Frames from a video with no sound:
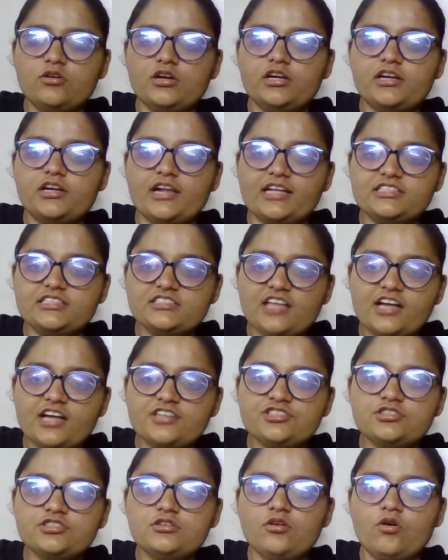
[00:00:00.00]

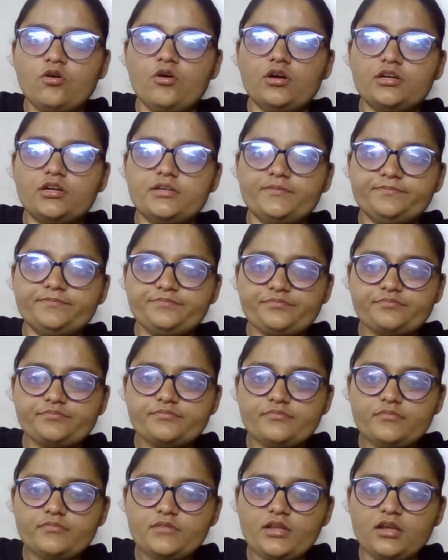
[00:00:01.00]
transaction on
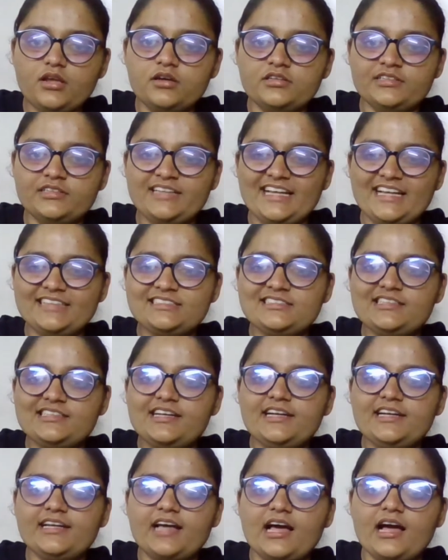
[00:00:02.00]

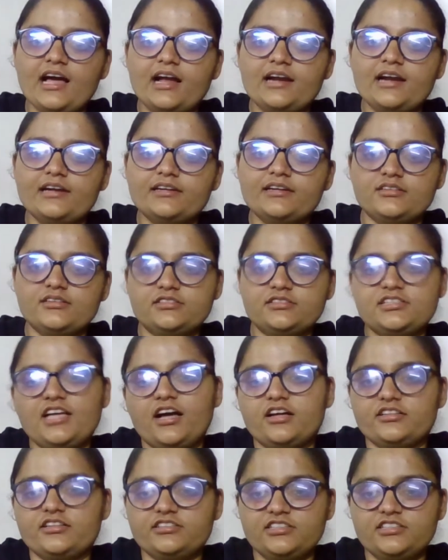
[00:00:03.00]
testnet. And
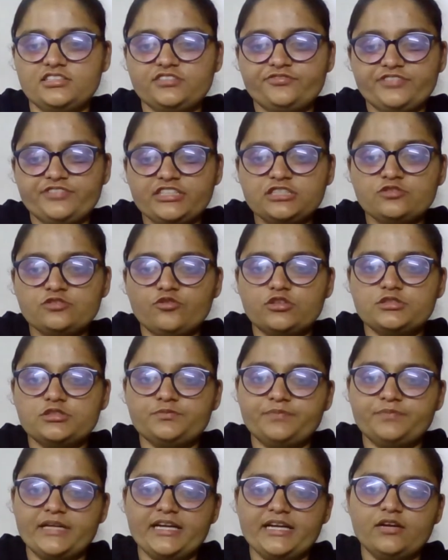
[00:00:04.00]
yeah, this fees was
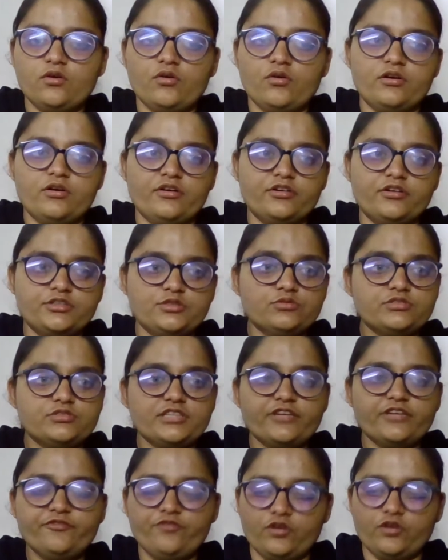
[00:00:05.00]
paid
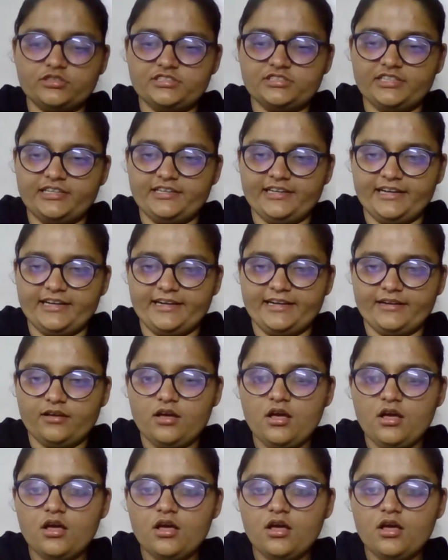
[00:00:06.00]
using faucetnet.